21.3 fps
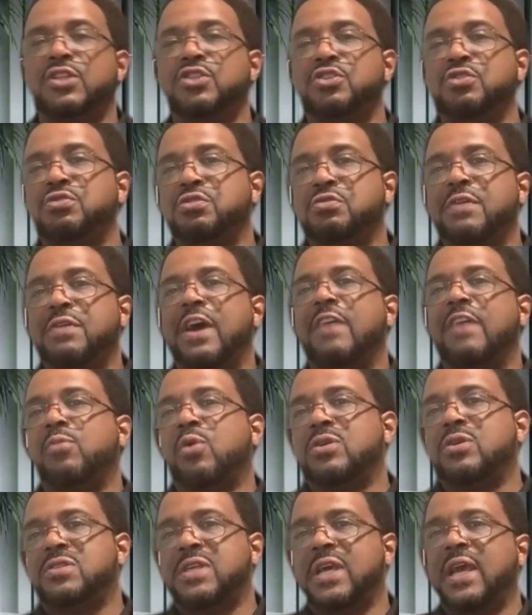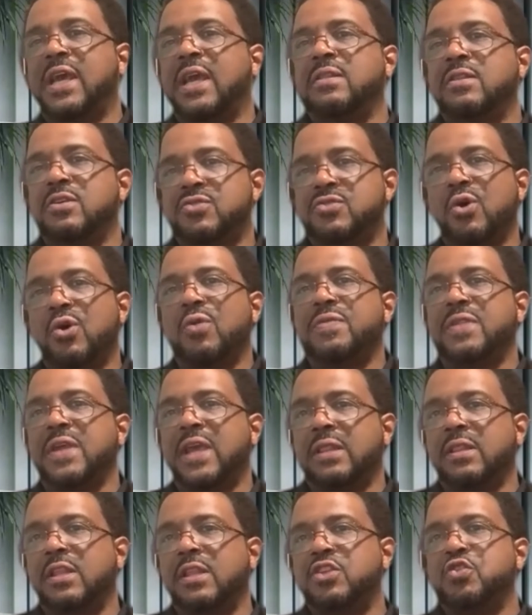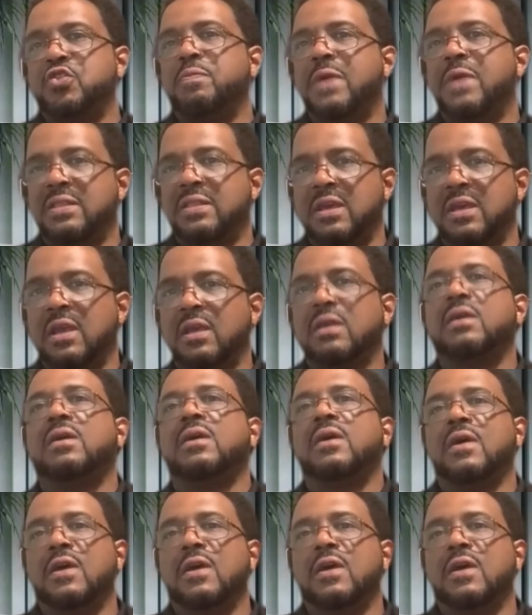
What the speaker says: that you do have more say in this whole thing that you may think.